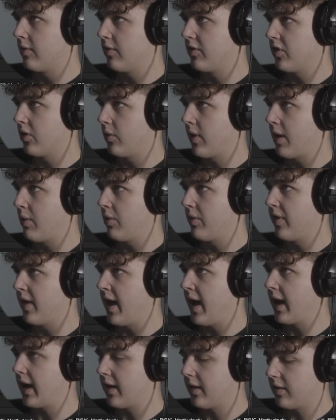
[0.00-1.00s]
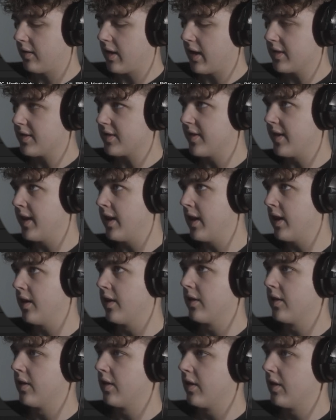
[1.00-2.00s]
So right when that cuts
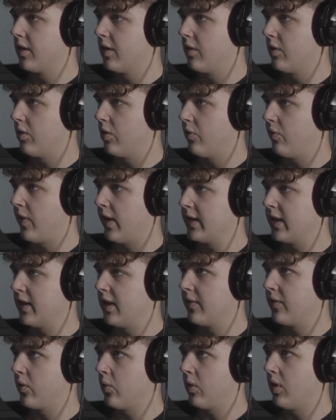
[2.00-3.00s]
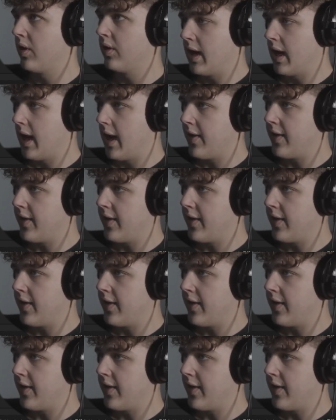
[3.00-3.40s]
there, we'll find a different one.